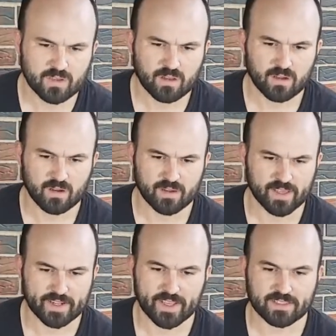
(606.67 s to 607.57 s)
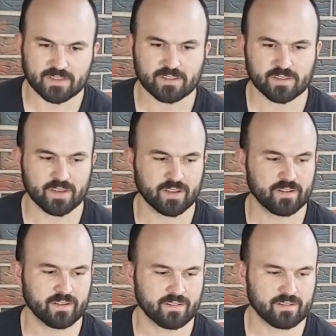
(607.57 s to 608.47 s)
head gaskets,
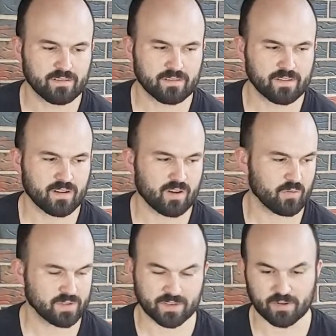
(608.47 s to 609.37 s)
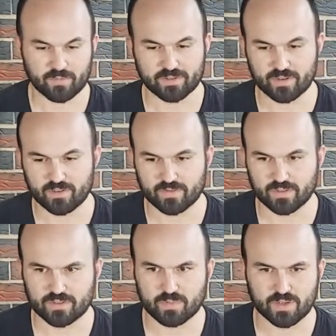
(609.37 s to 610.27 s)
and I always get them
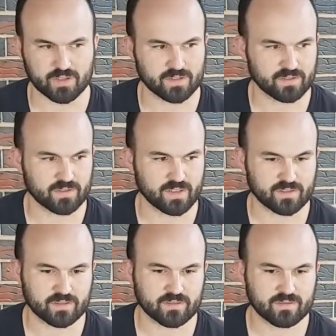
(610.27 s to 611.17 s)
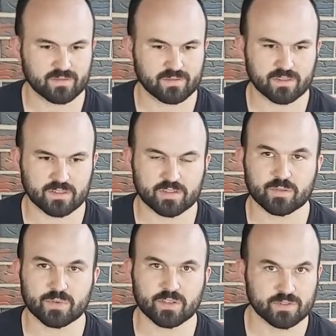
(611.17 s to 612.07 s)
resurfaced because it's
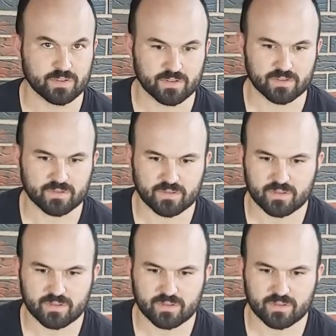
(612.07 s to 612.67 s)
cheap insurance.